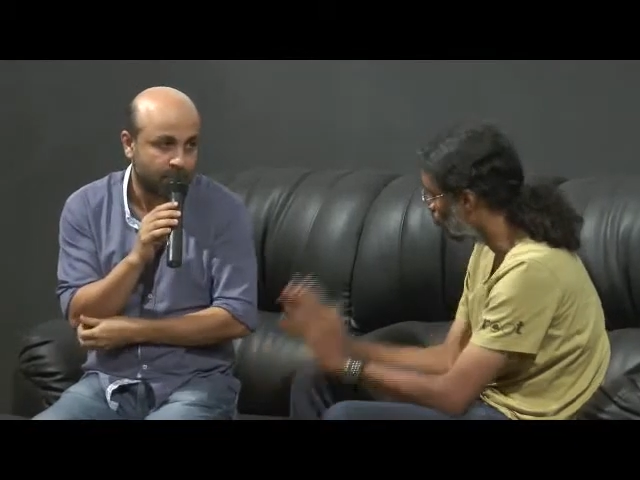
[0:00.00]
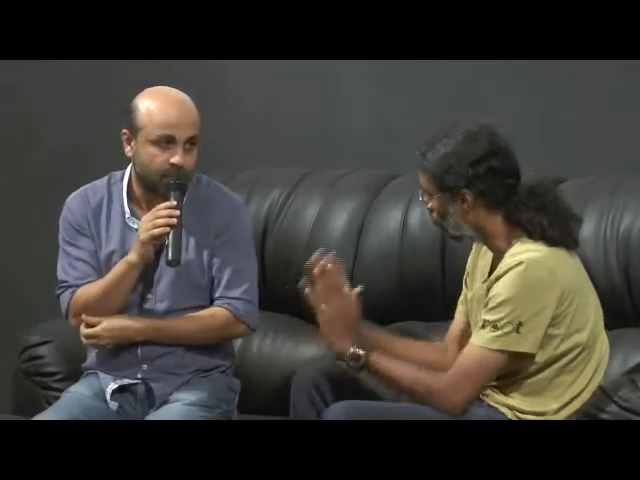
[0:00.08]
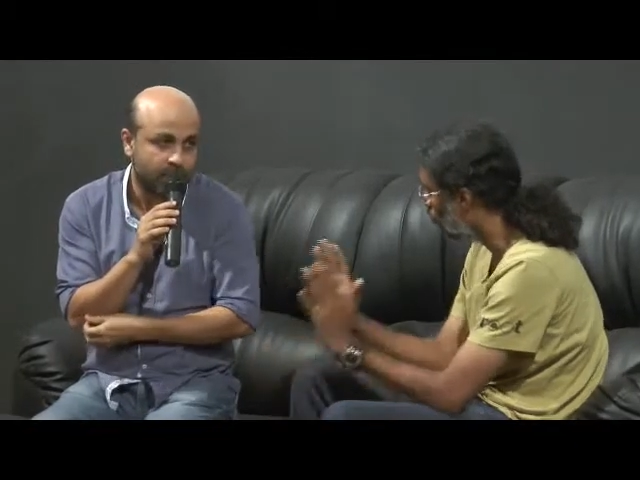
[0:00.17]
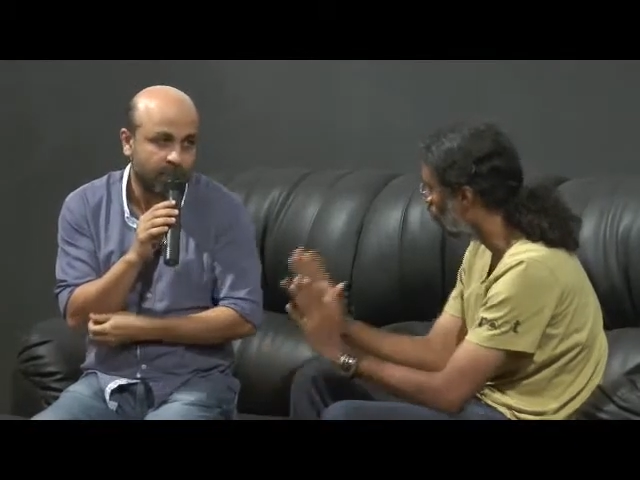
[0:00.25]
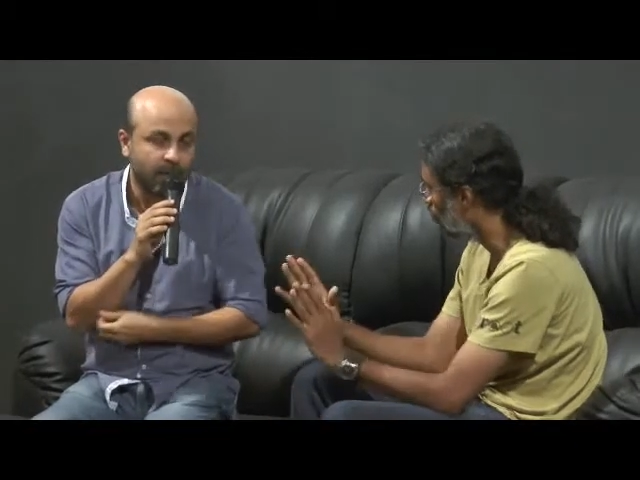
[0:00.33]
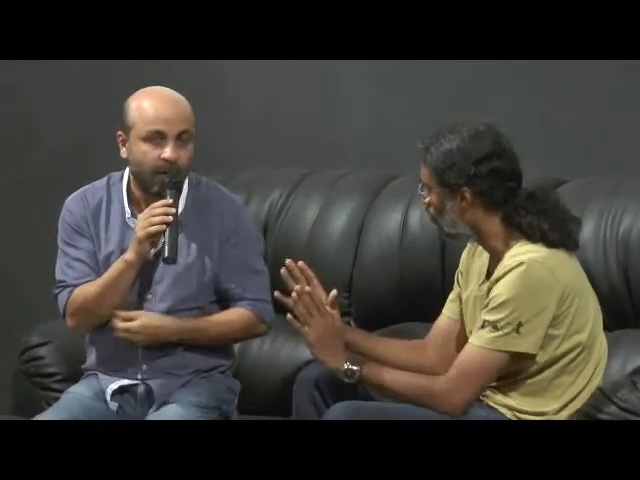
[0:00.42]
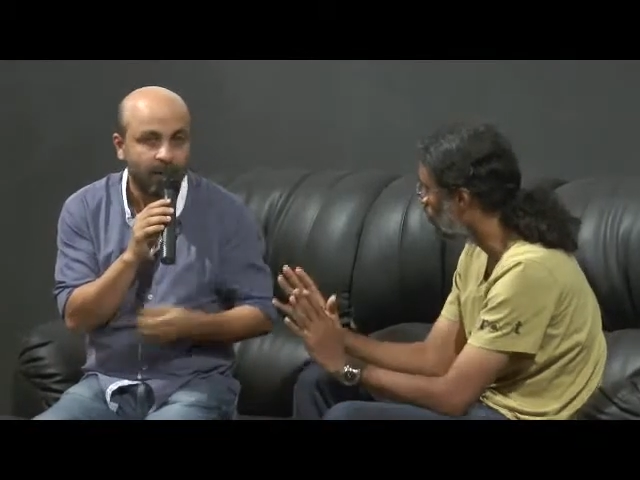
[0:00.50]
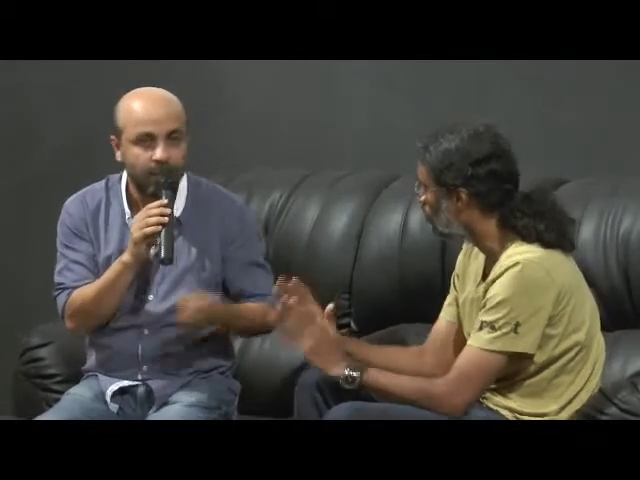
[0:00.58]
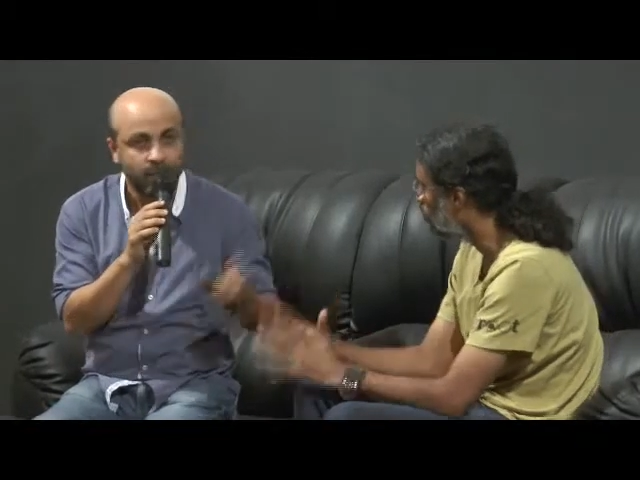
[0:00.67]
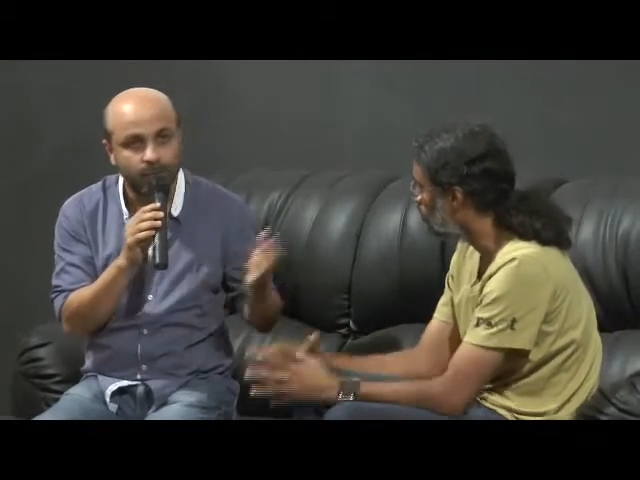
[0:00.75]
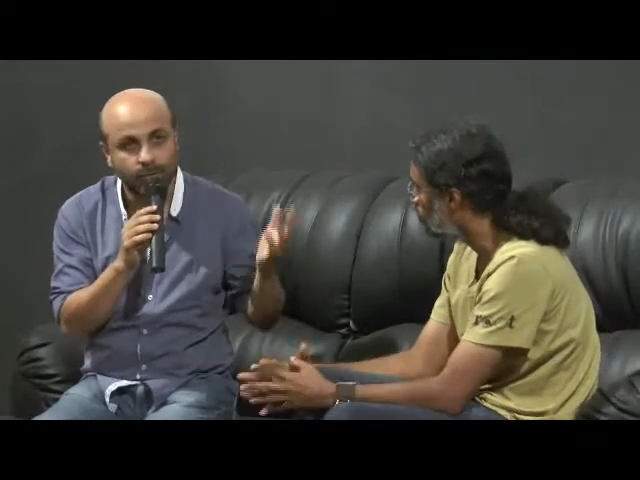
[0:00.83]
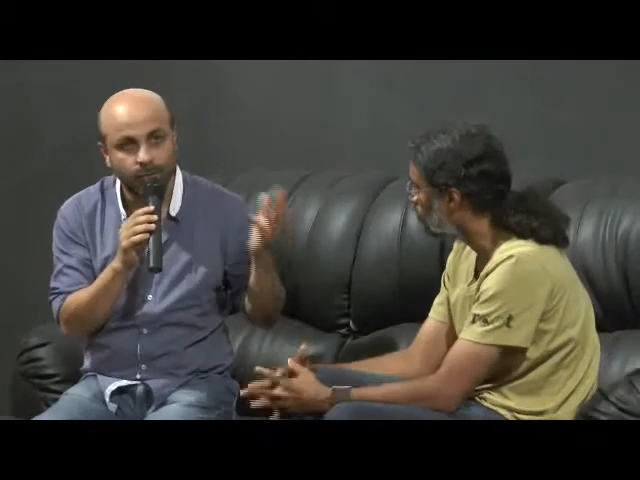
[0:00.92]
Yeah,
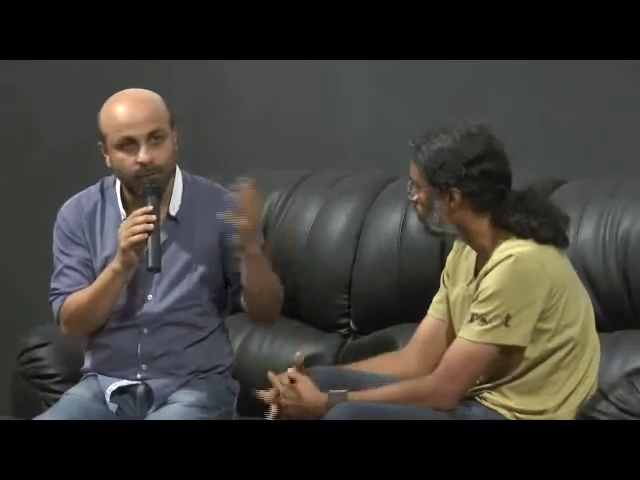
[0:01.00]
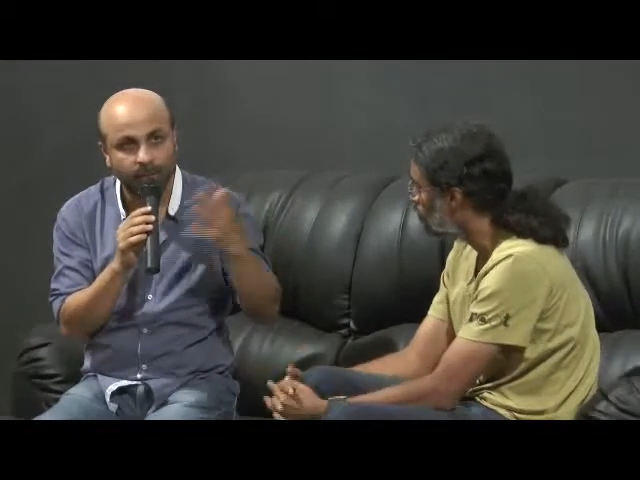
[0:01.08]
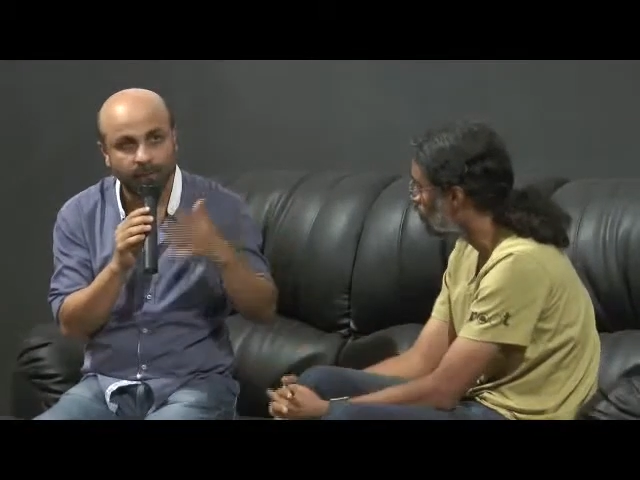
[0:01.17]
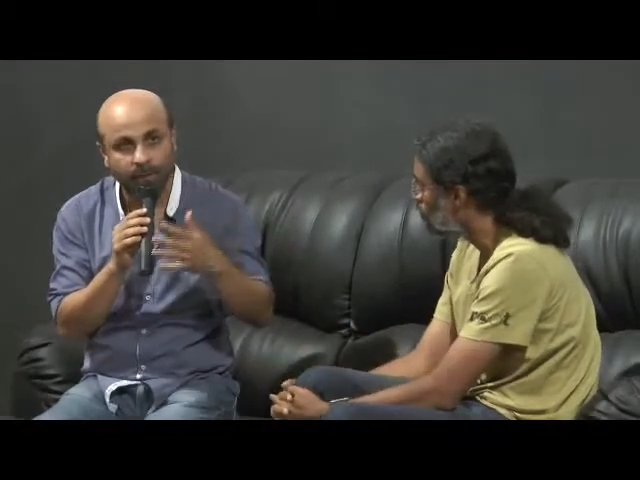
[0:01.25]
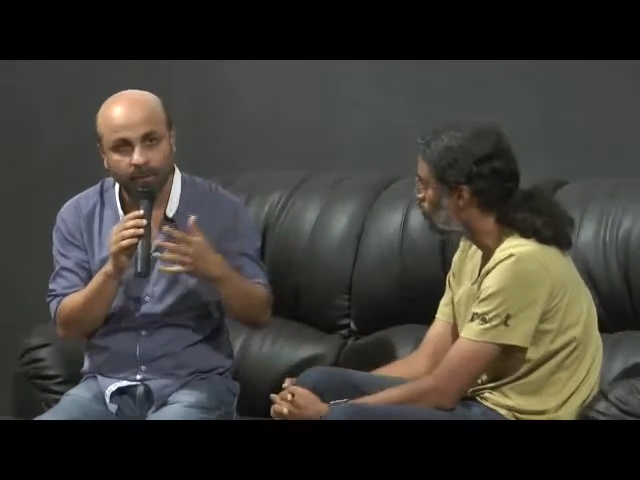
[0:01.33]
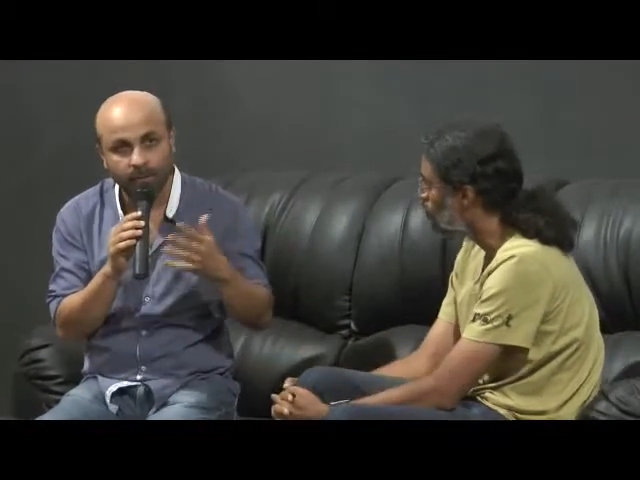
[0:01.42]
to shoot, about